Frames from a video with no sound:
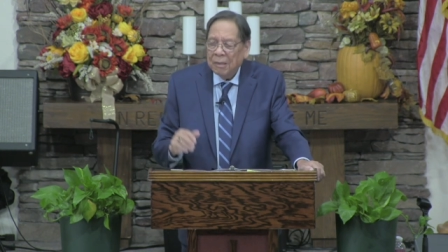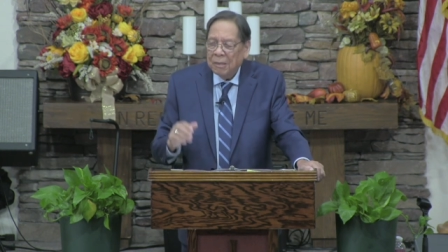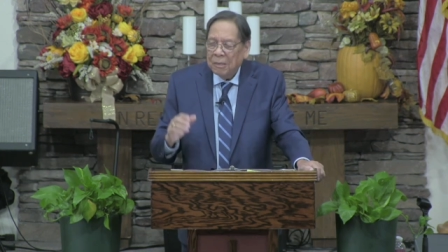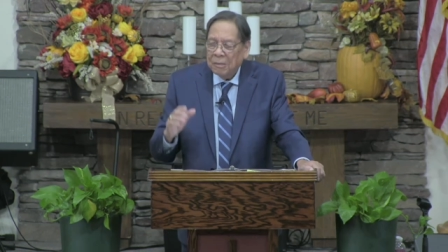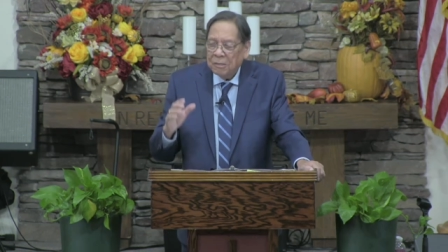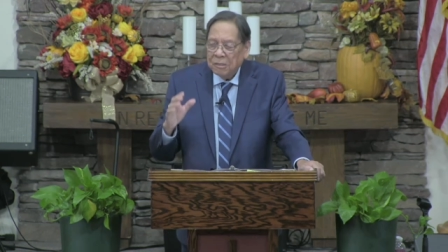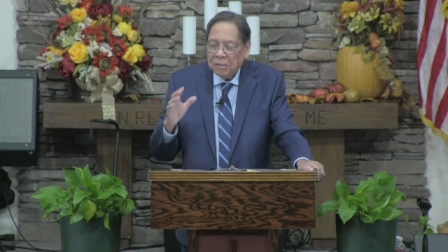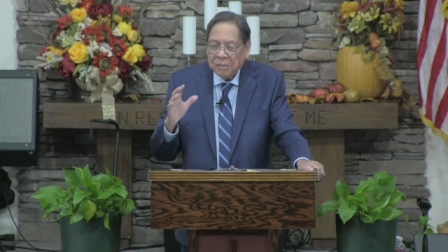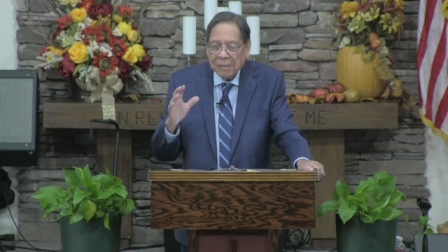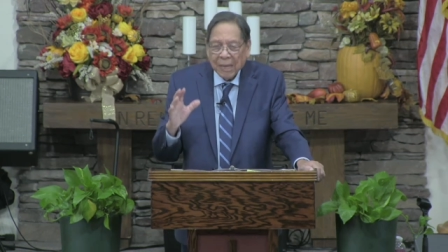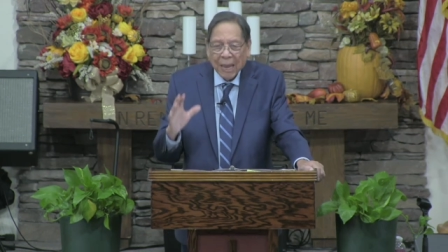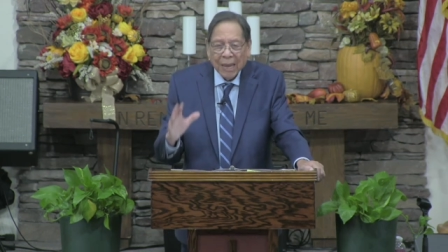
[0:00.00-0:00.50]

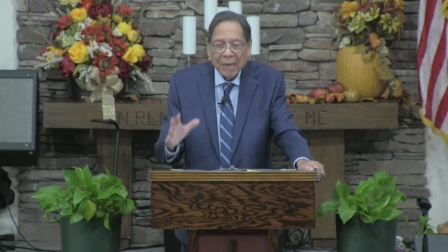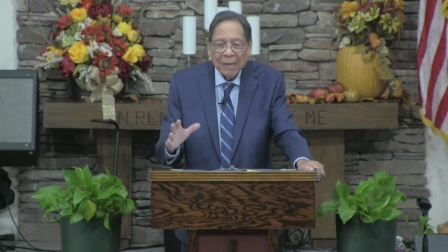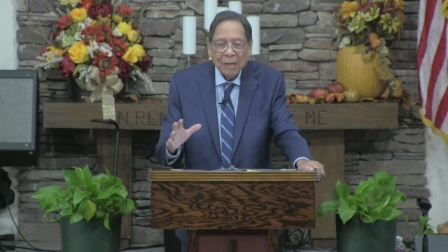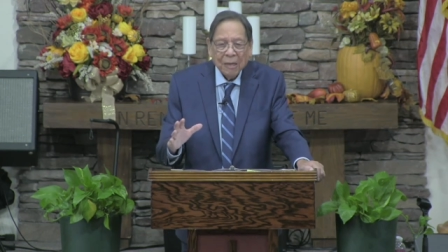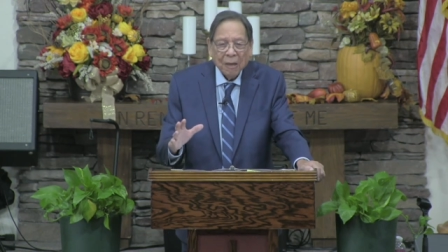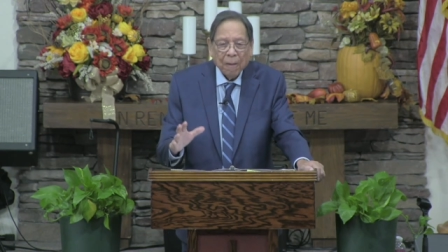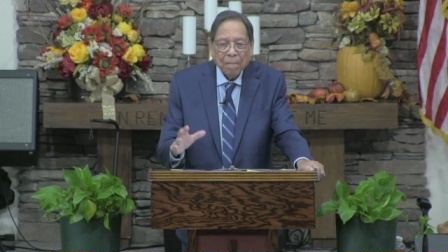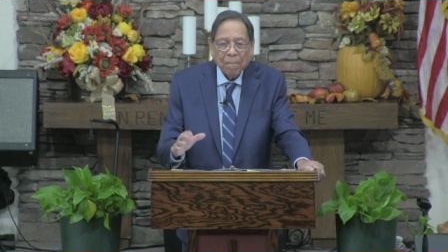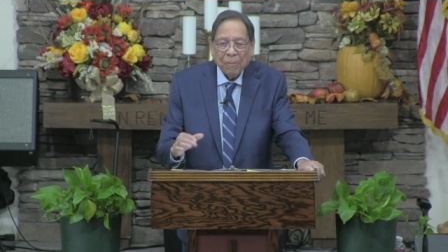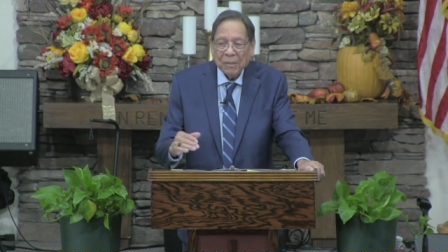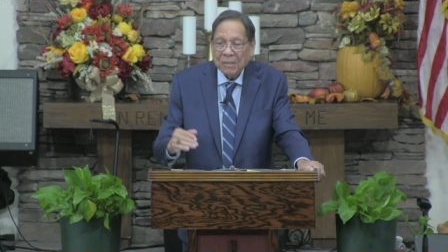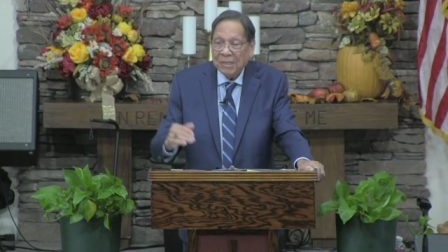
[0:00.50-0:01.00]
Stand
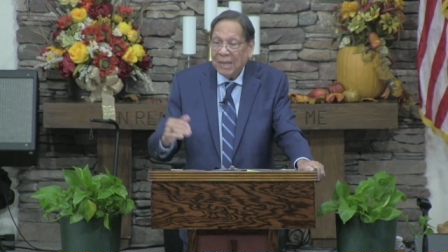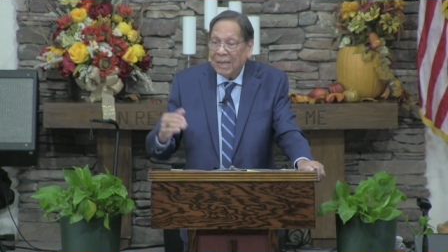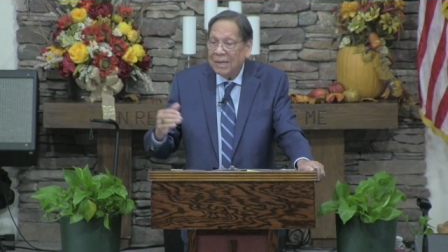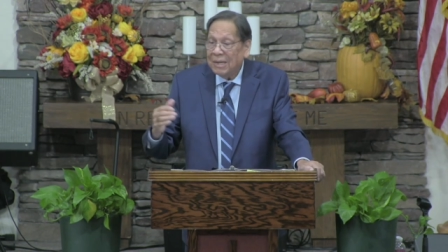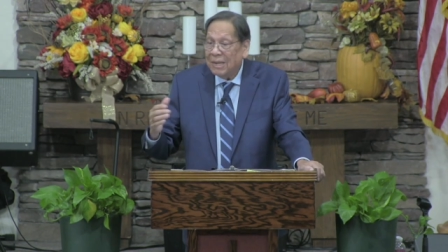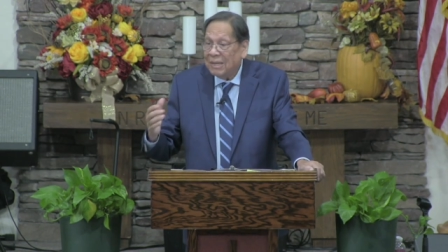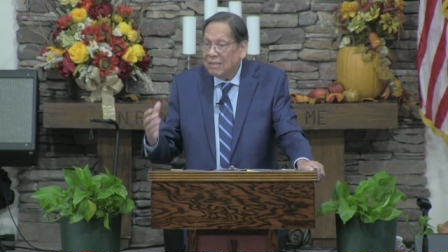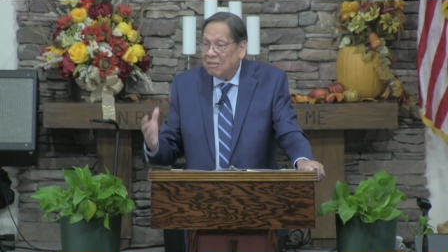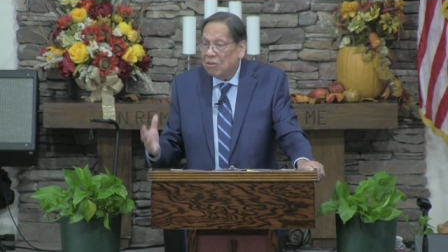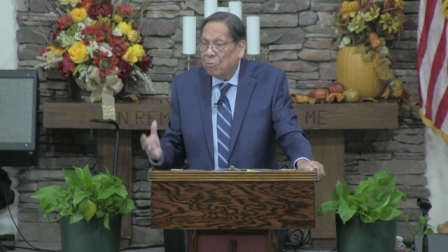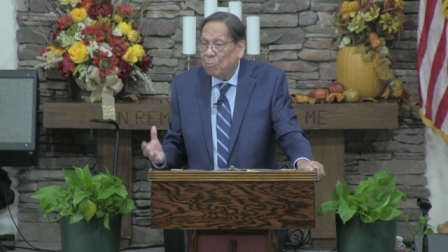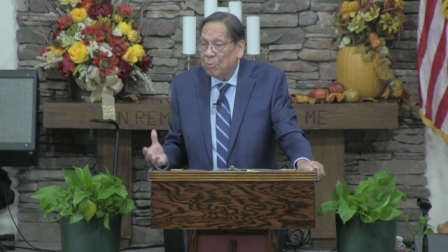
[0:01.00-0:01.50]
up, but they
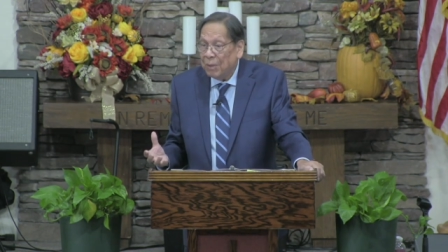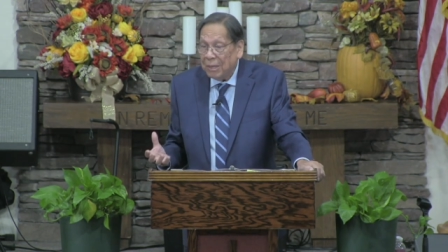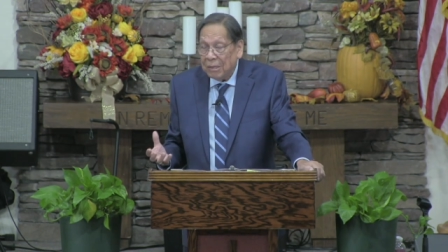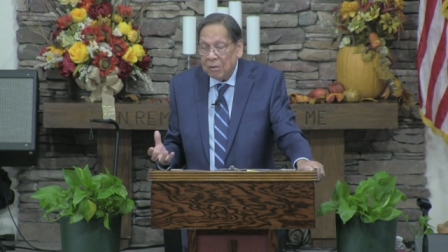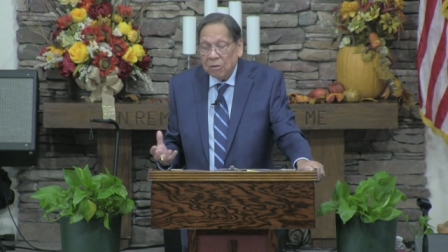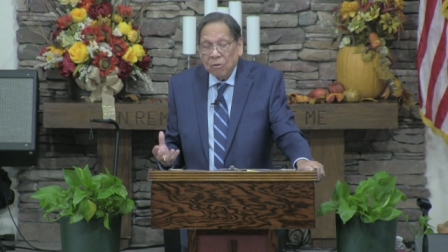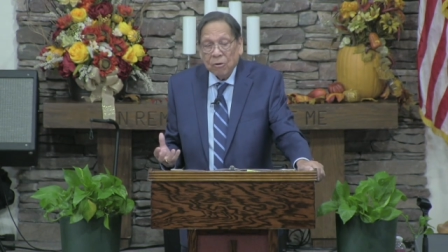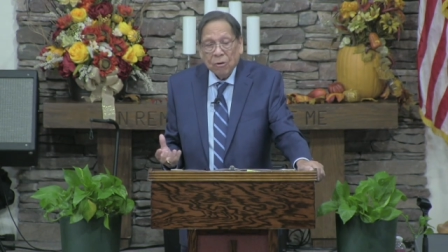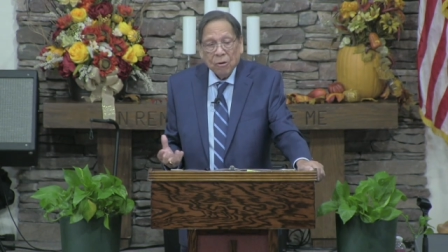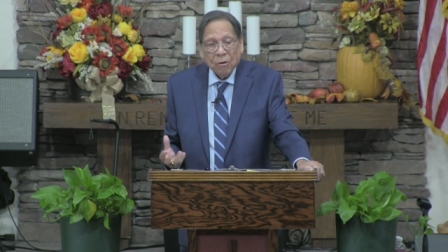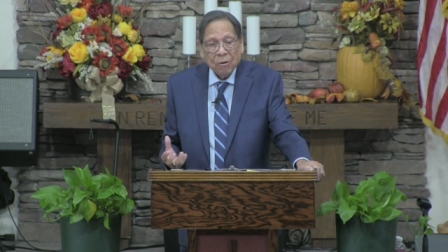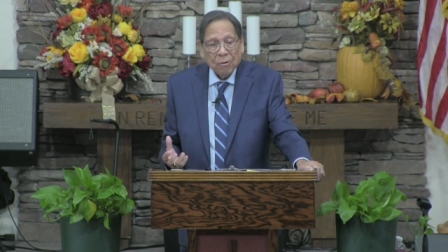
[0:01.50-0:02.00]
need to be
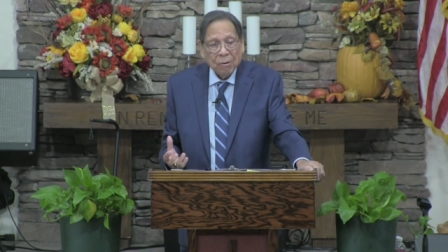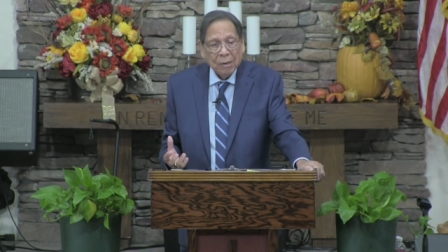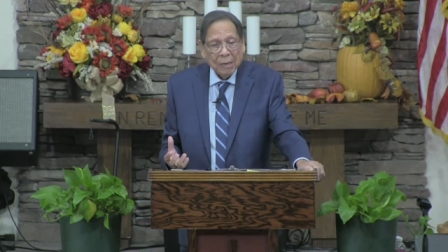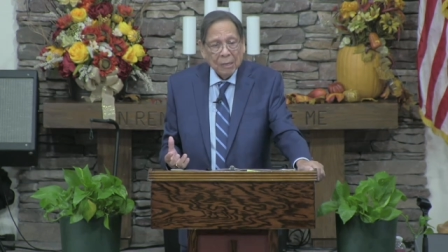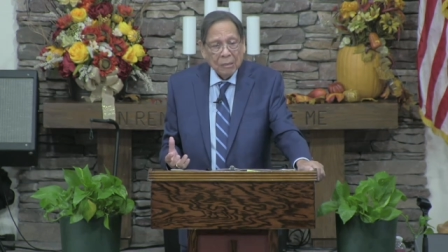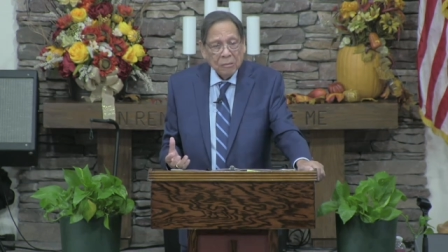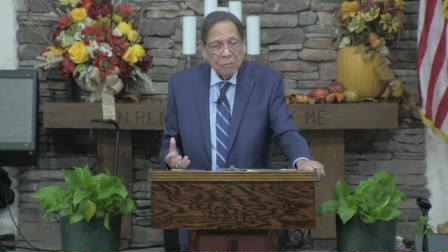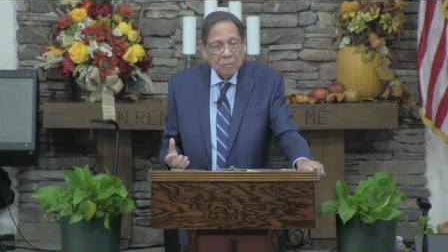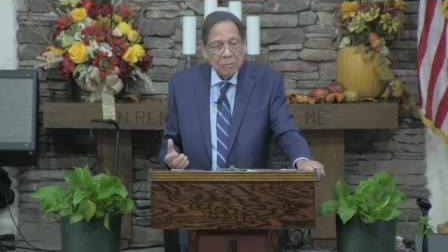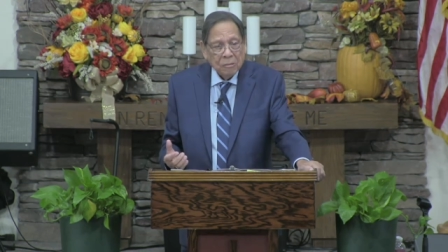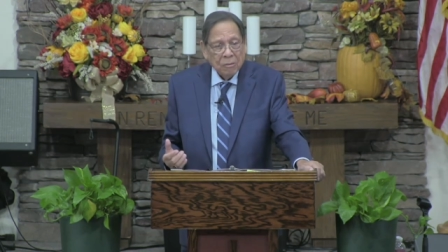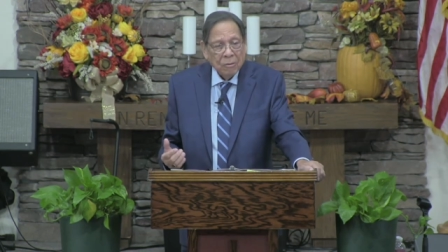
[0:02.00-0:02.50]

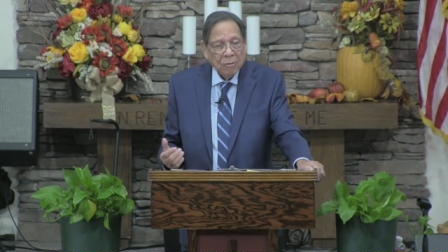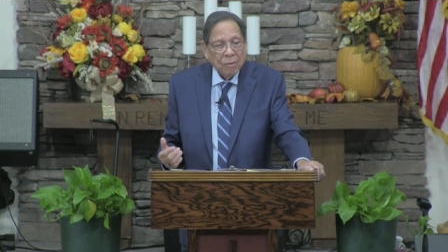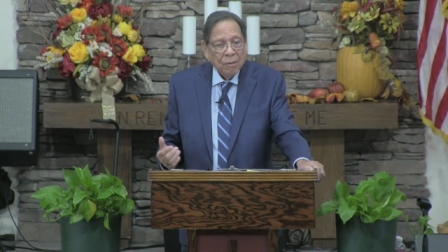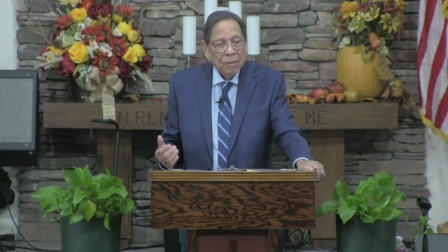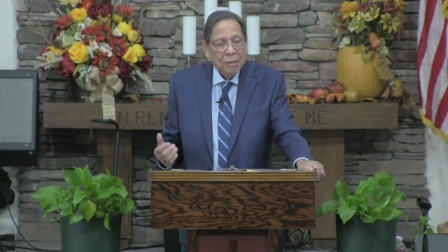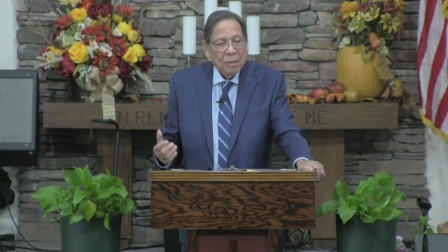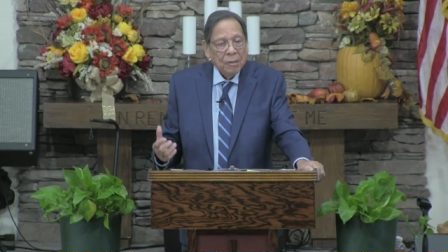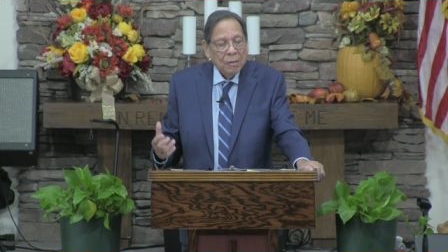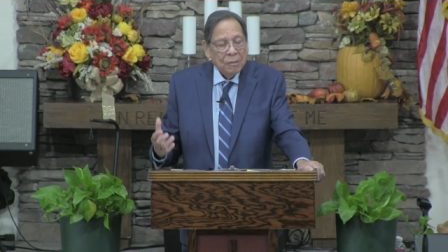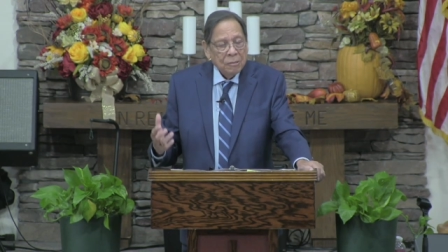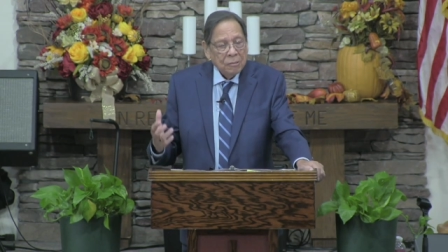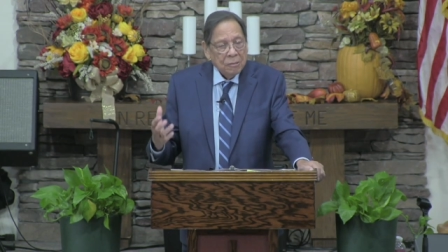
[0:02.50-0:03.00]
encouraged
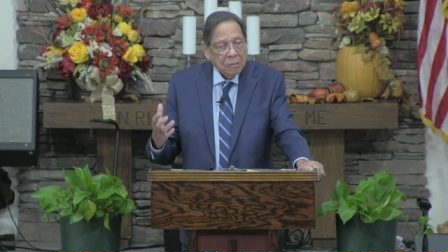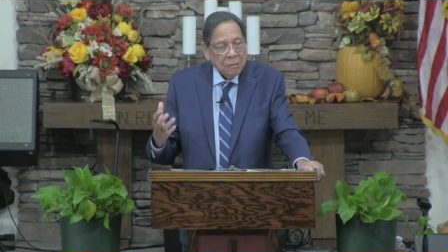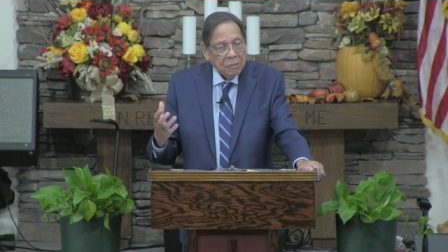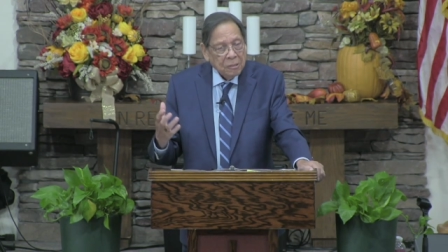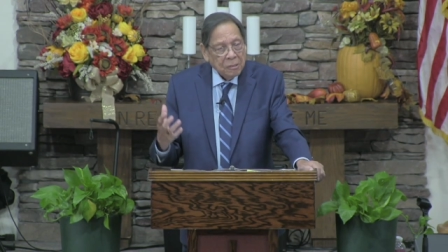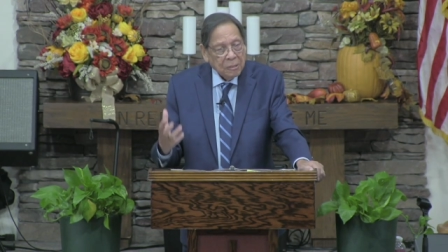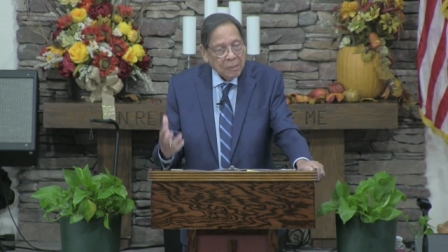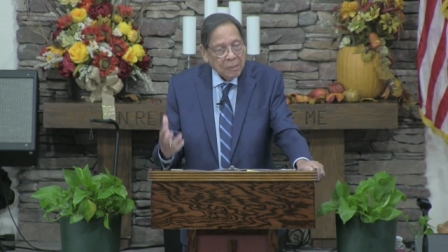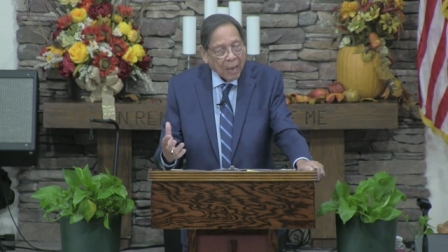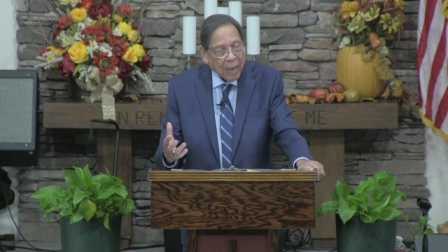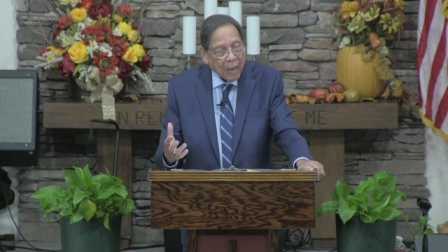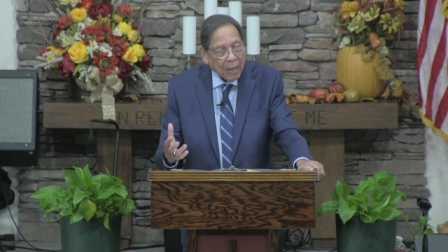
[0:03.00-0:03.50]
to
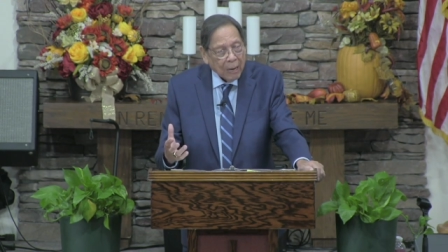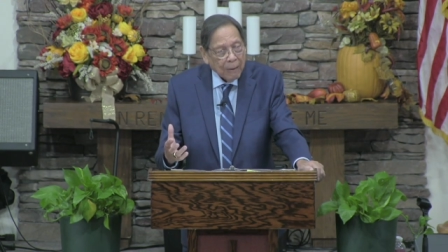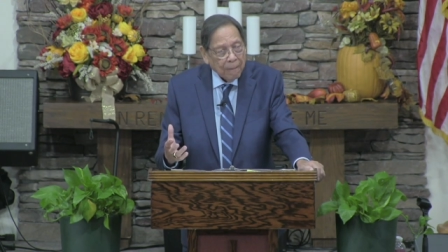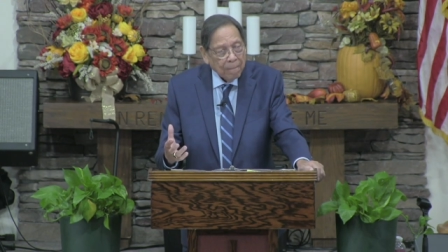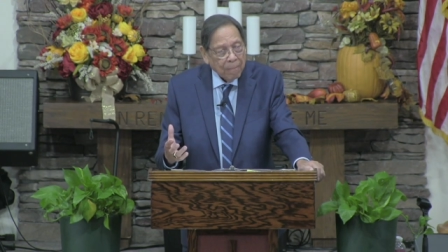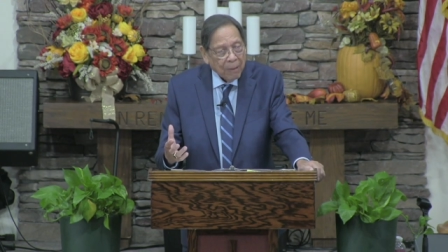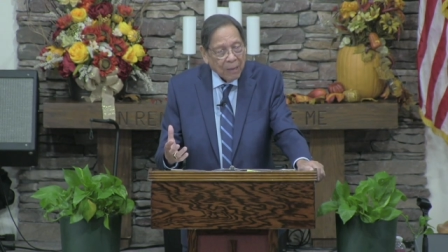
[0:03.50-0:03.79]
stand.